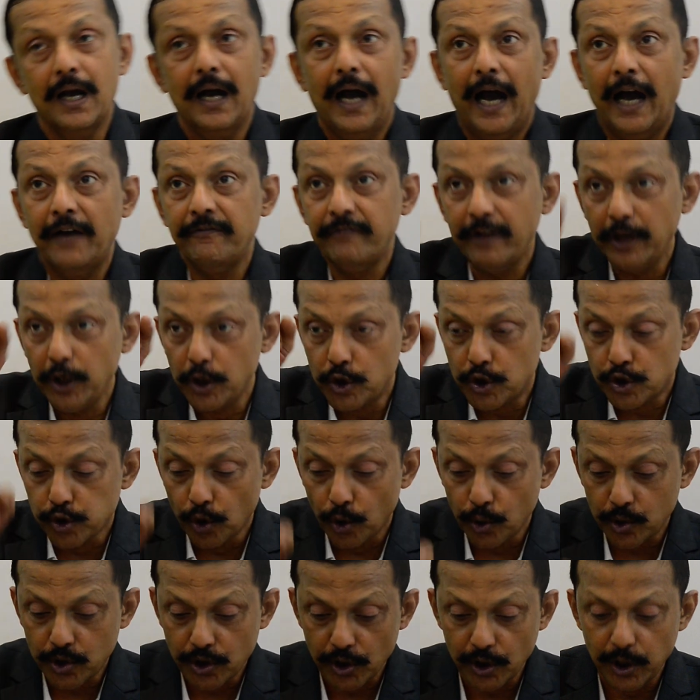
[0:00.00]
And when you
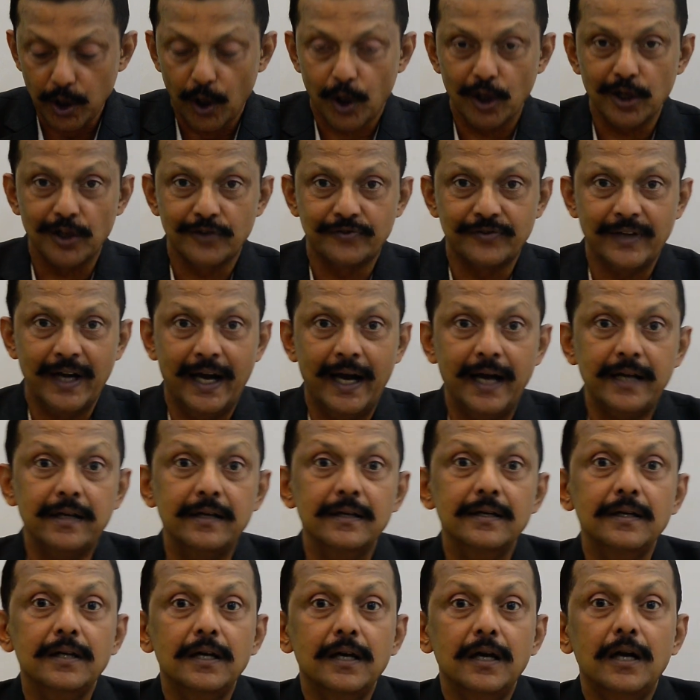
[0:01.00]
total all of
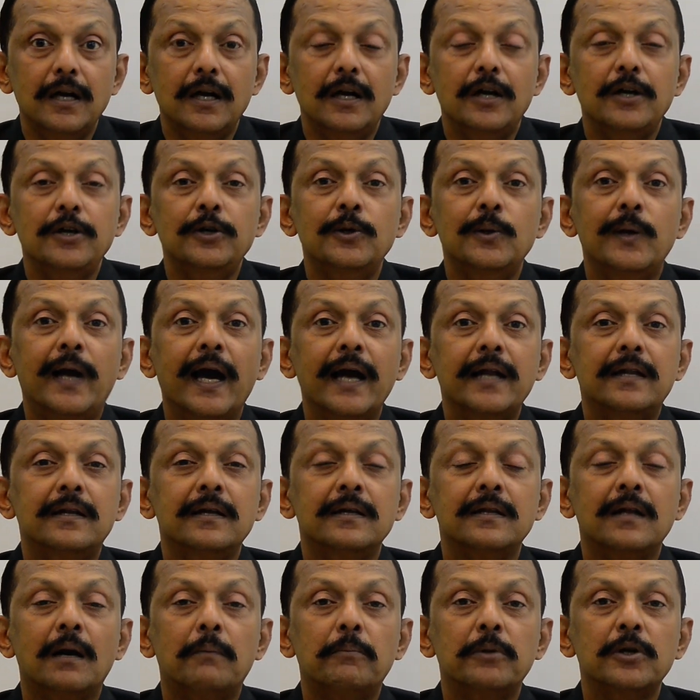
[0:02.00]
that, you get the
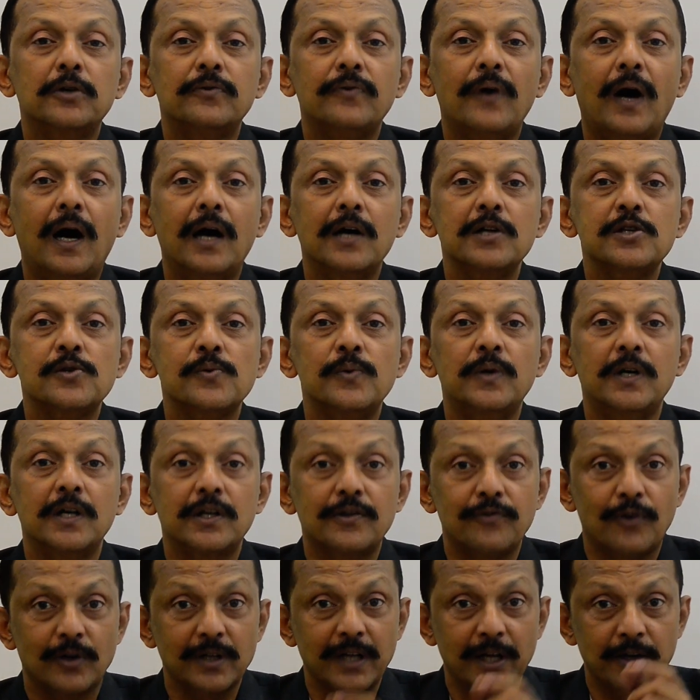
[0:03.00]
number of hours worked
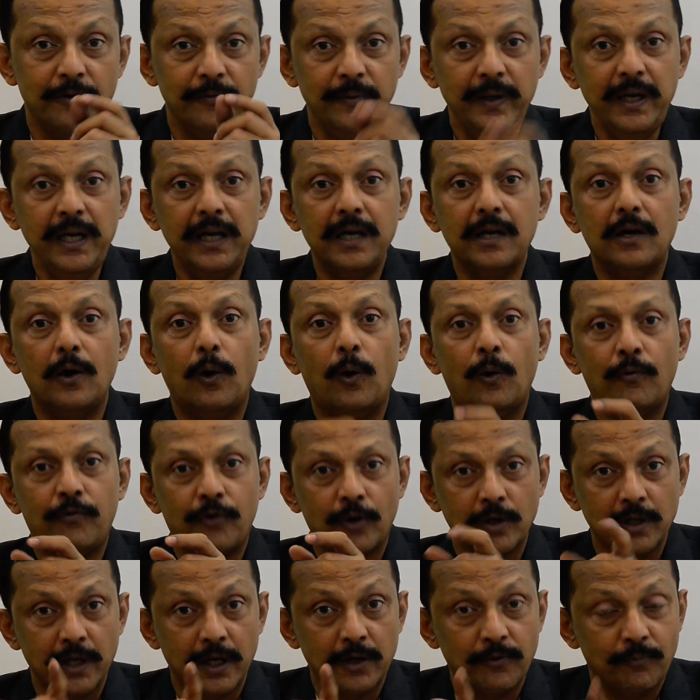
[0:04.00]
for that week or
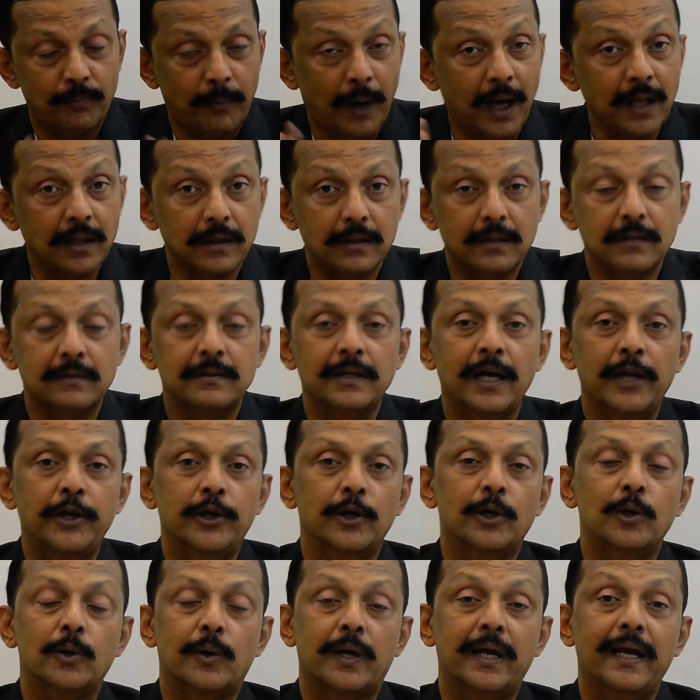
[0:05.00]
for that month that
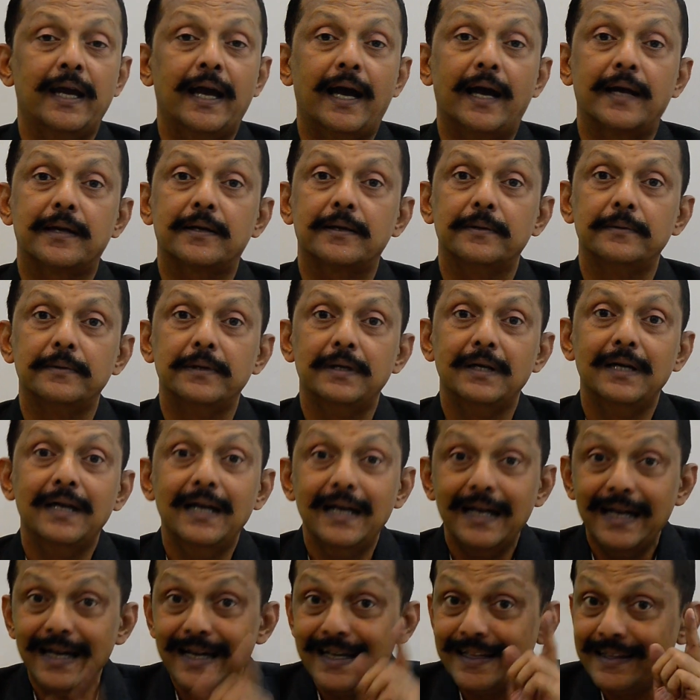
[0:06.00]
you're looking
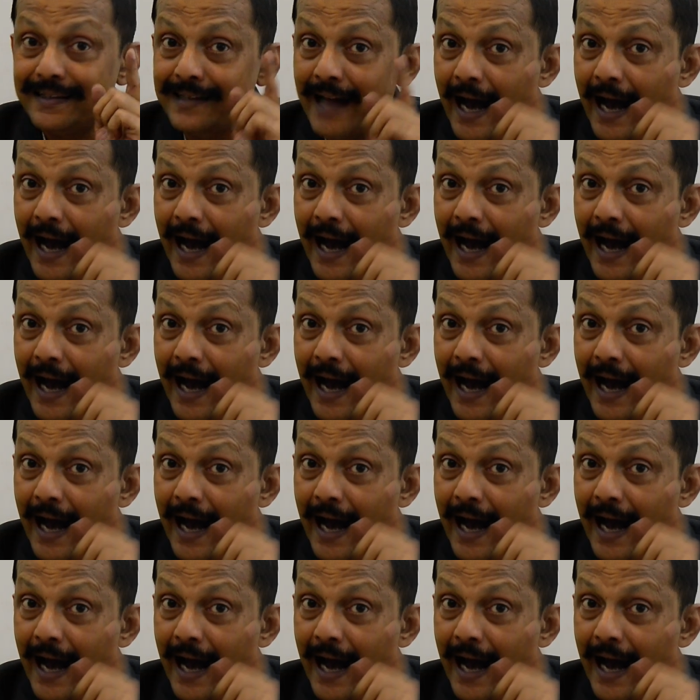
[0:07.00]
at.